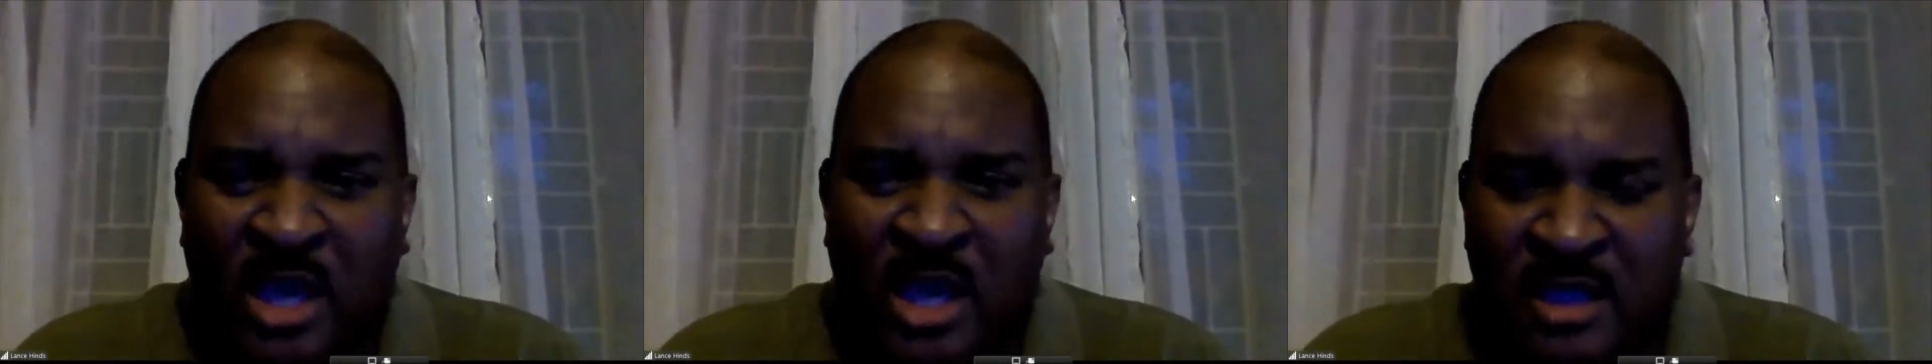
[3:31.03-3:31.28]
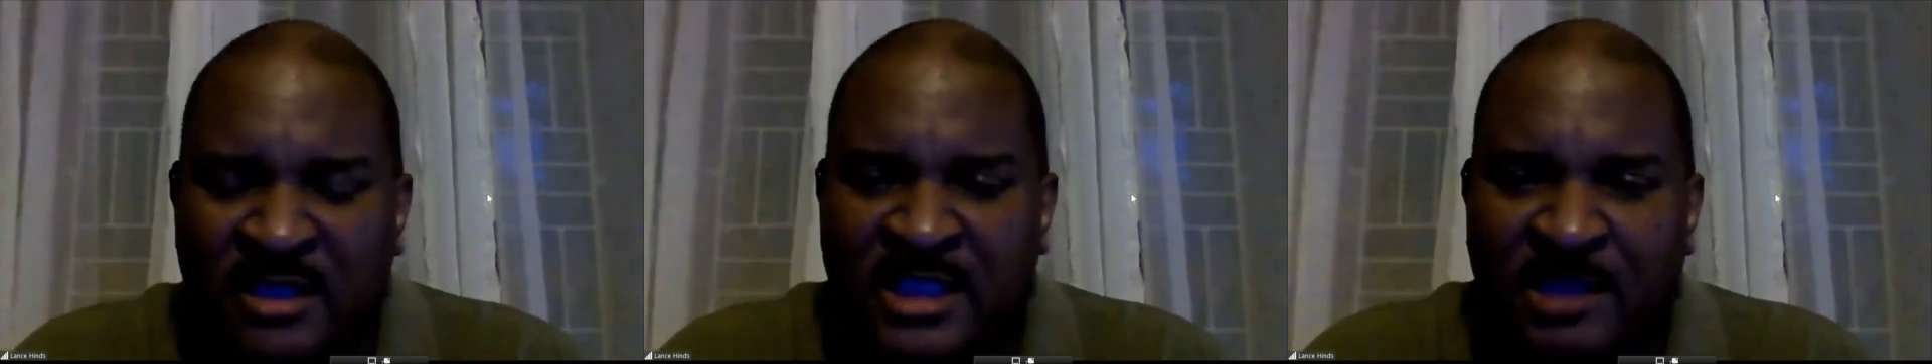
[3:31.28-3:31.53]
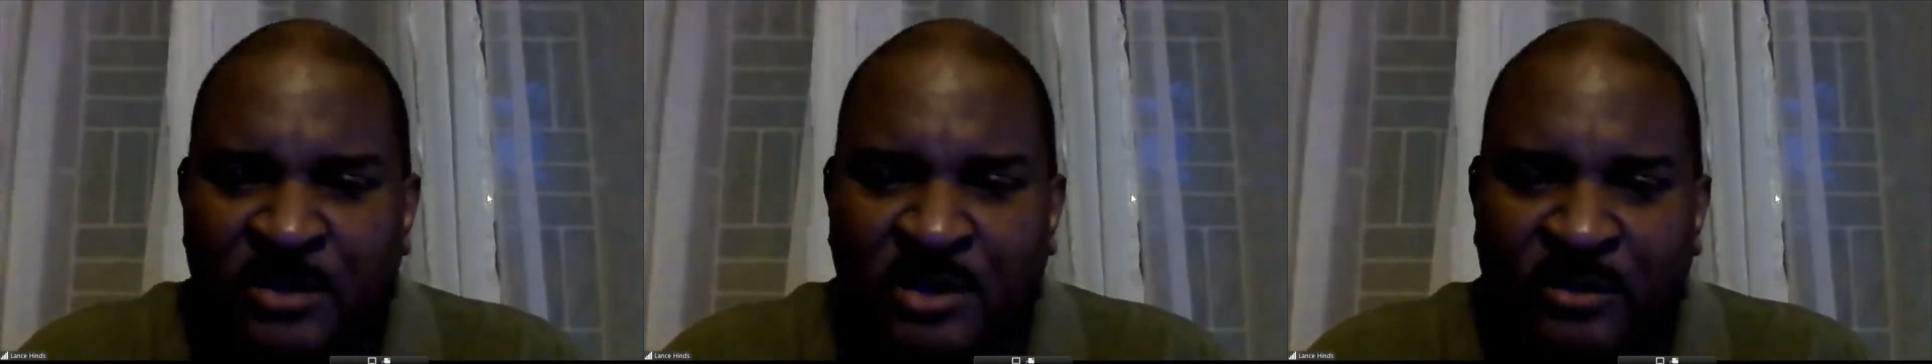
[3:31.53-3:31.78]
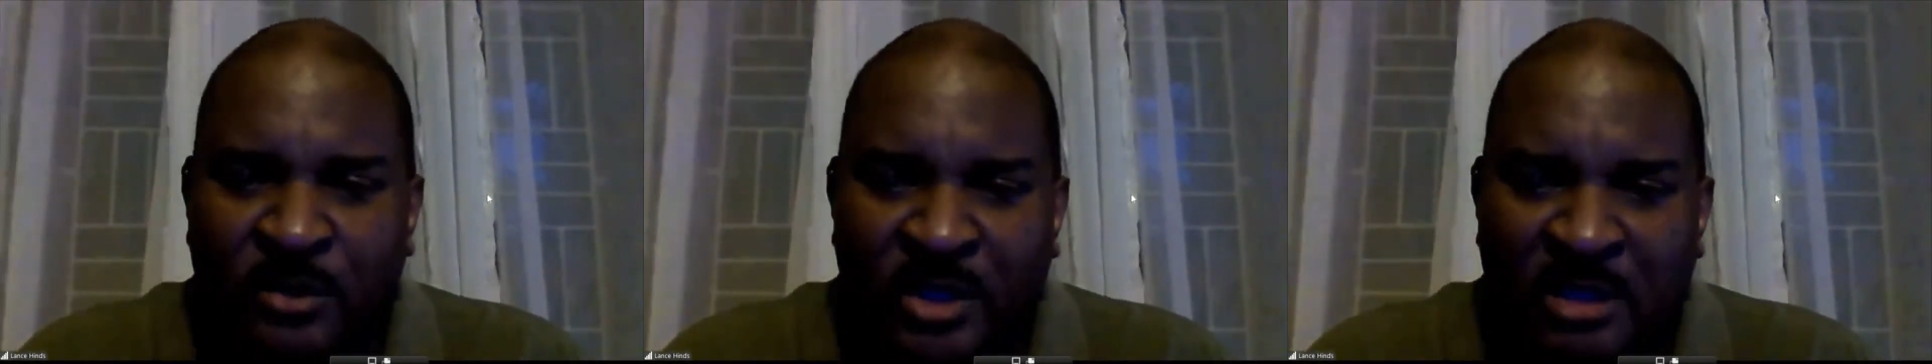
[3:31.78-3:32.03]
concept
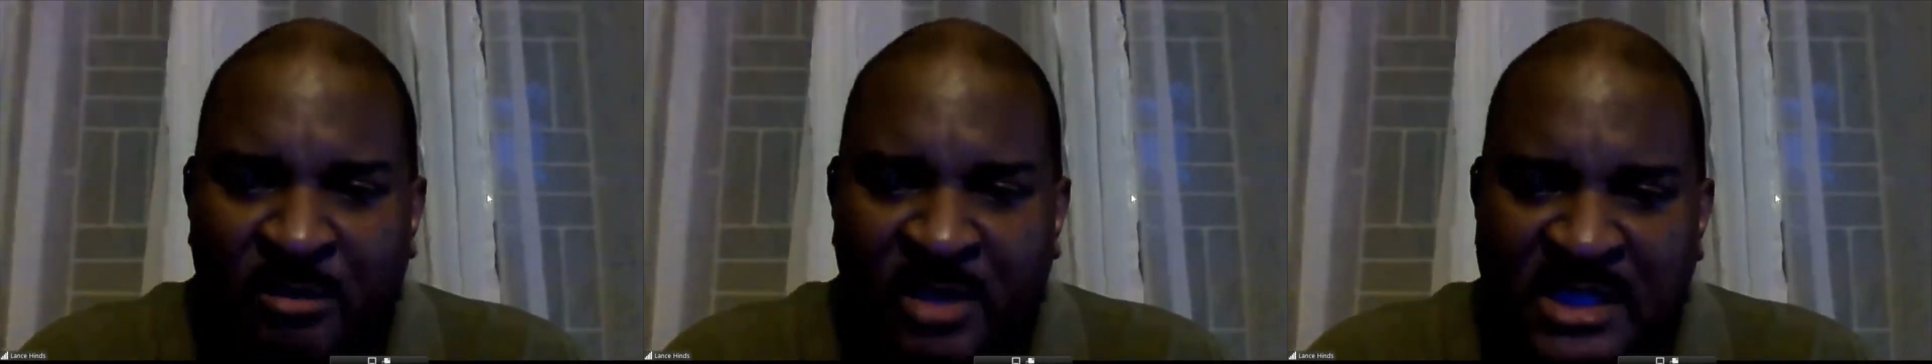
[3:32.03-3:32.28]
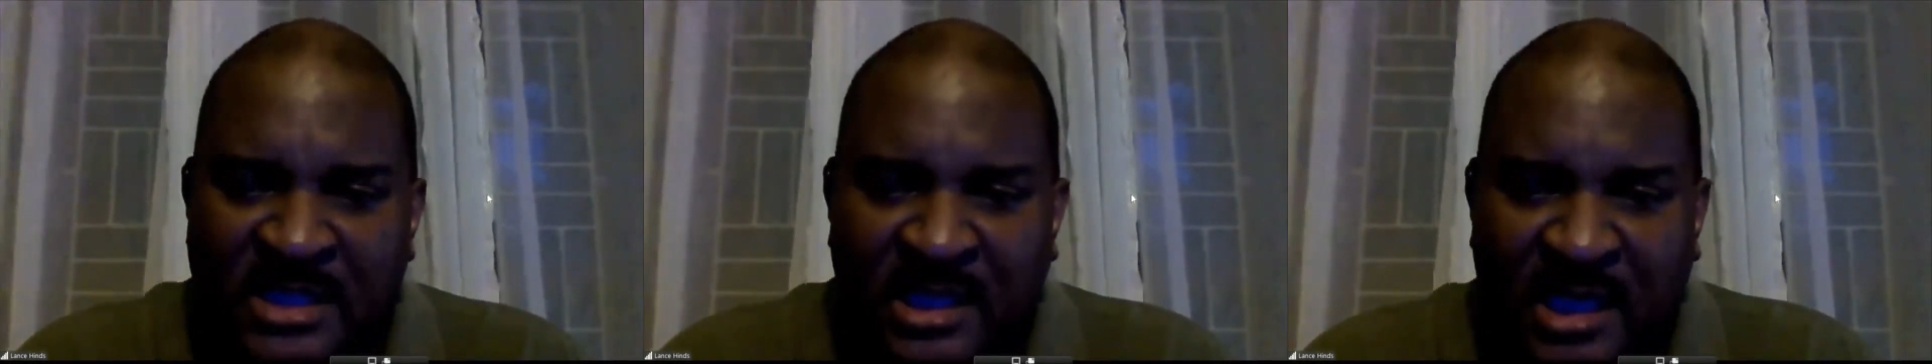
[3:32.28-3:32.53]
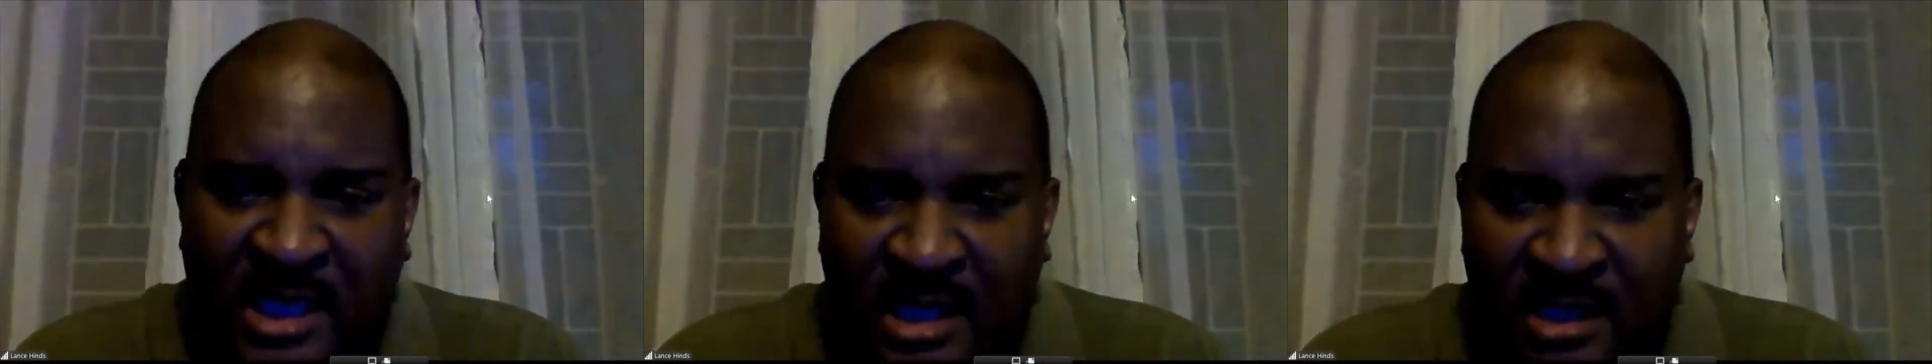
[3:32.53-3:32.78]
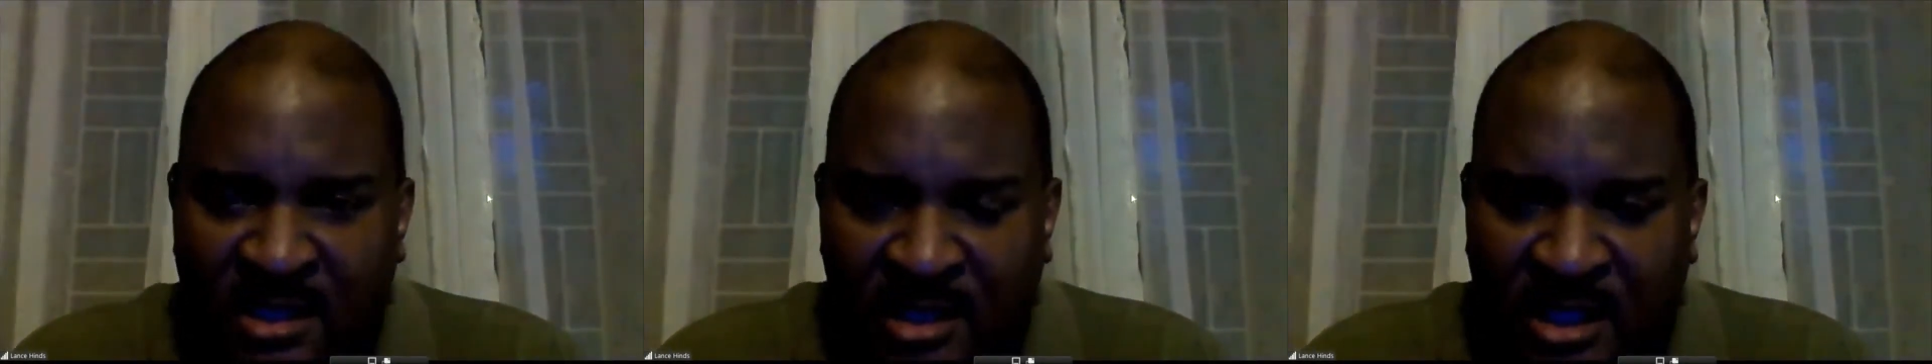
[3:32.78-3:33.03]
of doing business in
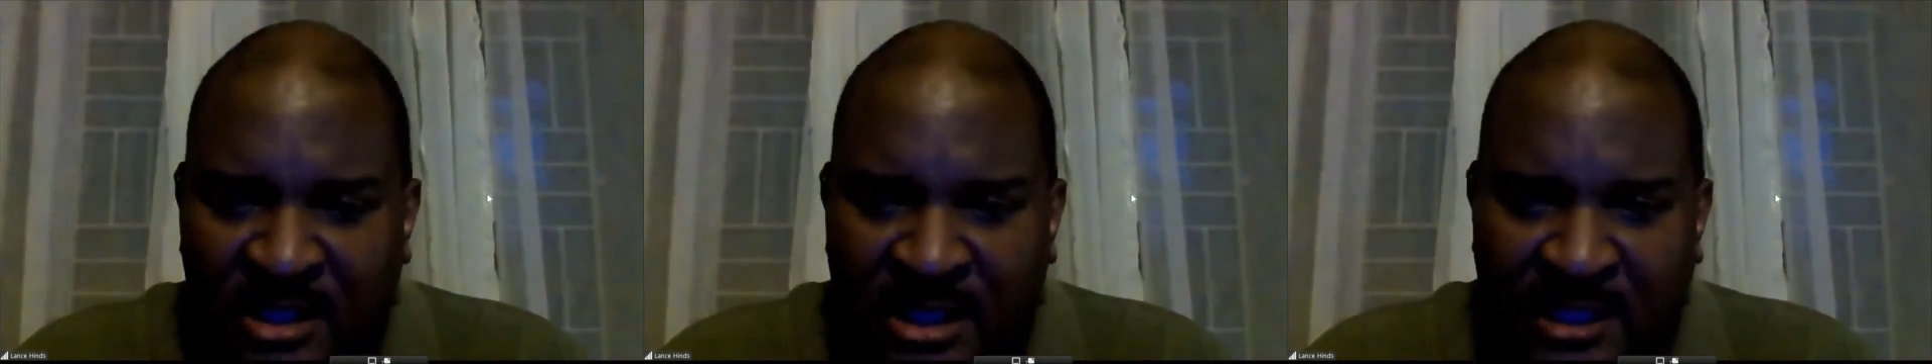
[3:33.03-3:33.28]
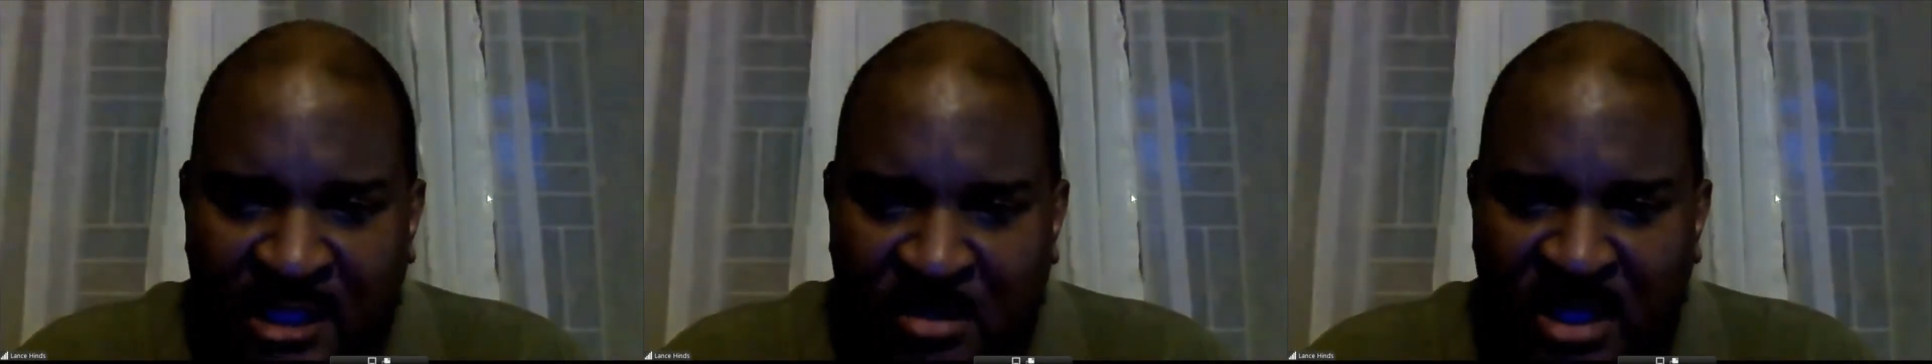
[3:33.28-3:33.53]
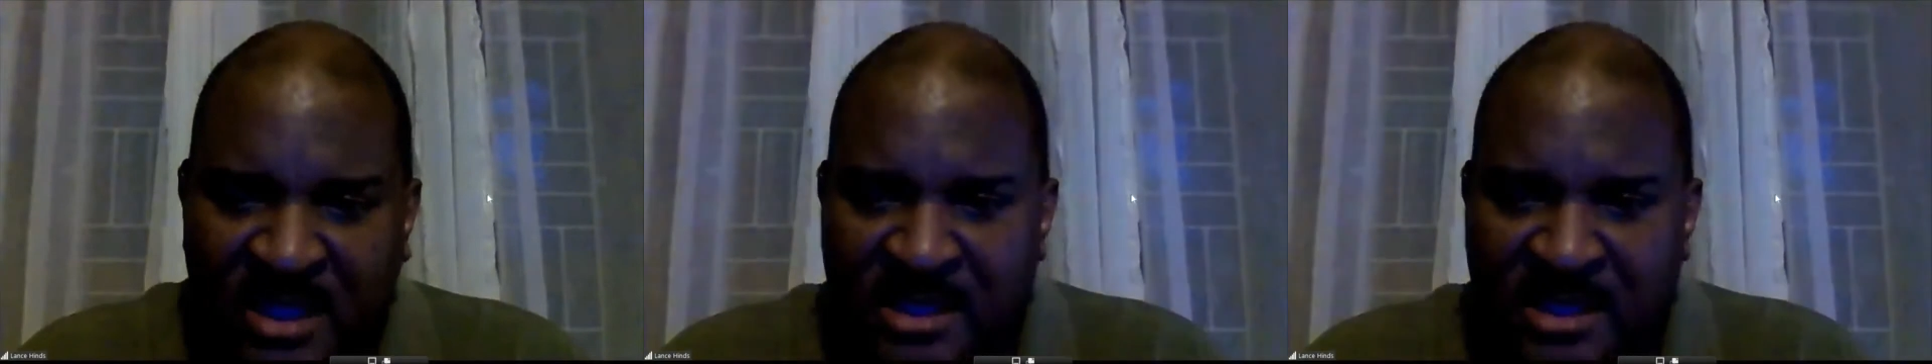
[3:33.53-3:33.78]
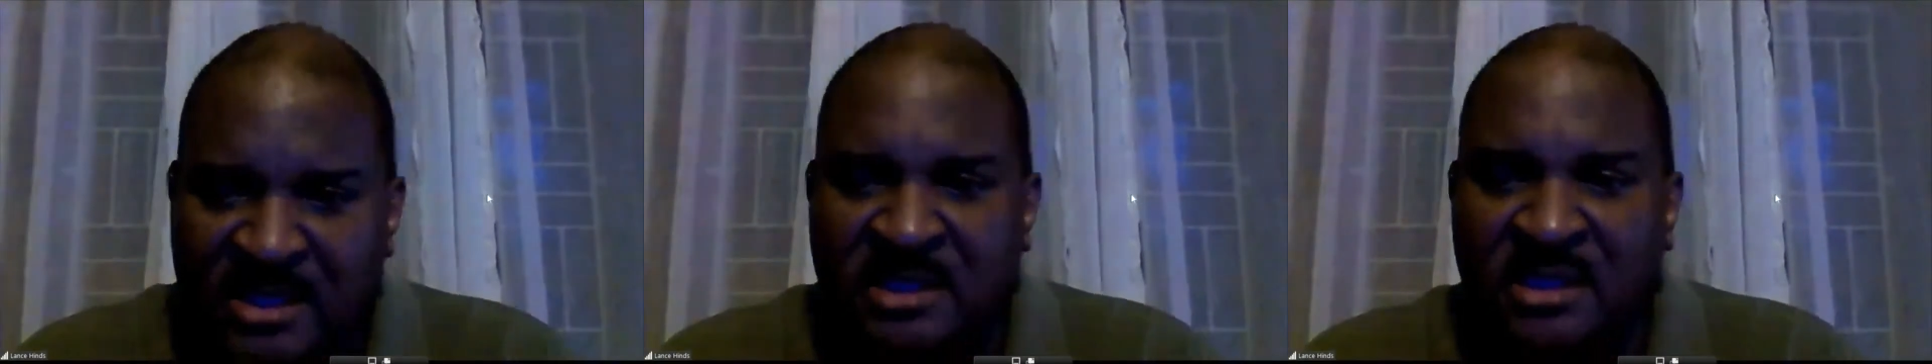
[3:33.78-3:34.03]
Guyana on a daily
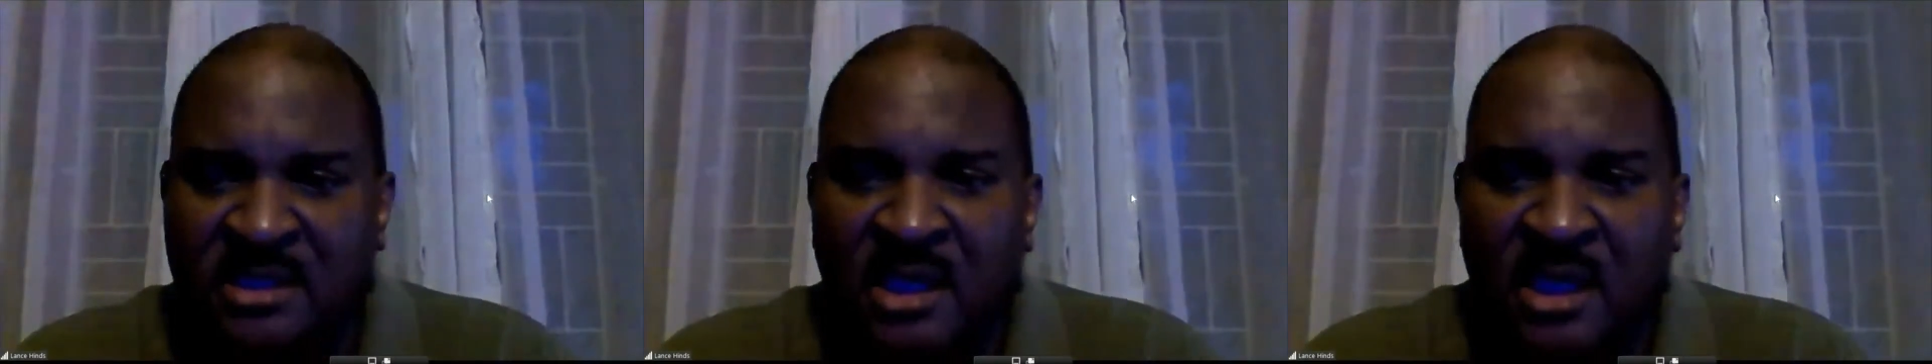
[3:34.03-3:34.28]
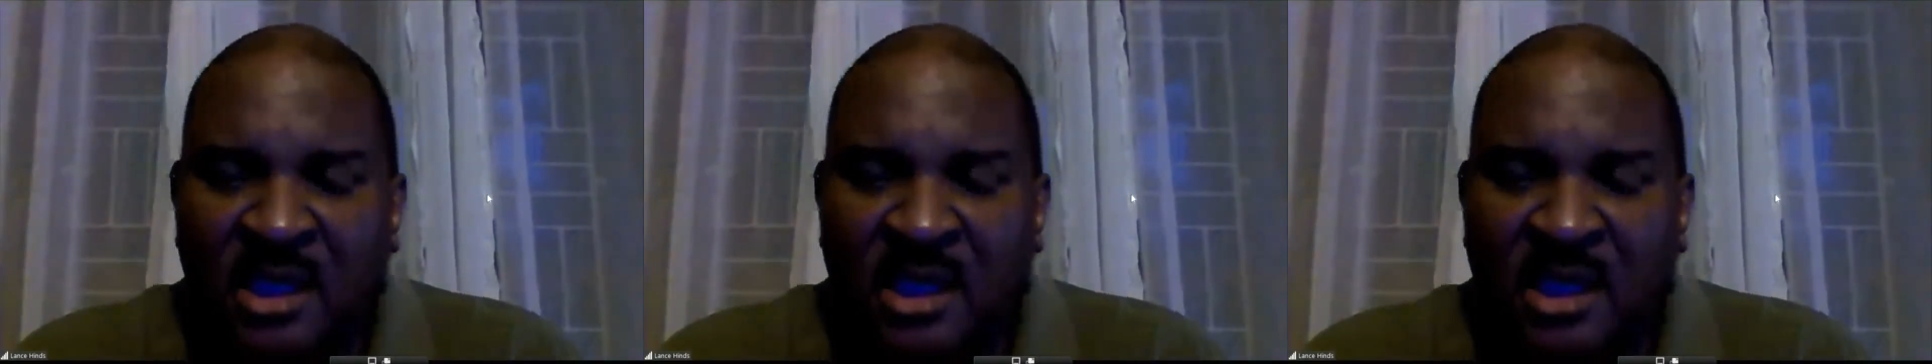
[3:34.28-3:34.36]
basis